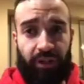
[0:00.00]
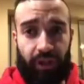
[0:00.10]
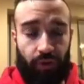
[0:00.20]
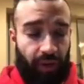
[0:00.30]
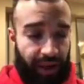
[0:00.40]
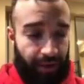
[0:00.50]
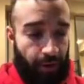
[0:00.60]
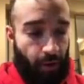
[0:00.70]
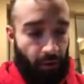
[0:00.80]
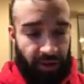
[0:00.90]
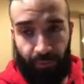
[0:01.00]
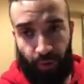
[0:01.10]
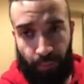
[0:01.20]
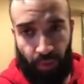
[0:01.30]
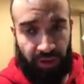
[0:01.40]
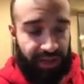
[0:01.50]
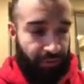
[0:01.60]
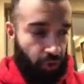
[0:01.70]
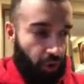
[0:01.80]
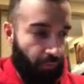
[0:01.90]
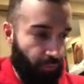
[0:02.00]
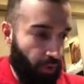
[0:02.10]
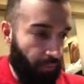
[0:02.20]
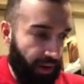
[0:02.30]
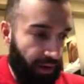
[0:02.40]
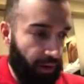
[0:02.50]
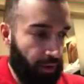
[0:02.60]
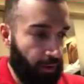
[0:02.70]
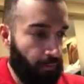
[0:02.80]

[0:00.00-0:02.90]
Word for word: Synchro eight, which is a free Borreload Savage or a free Omega.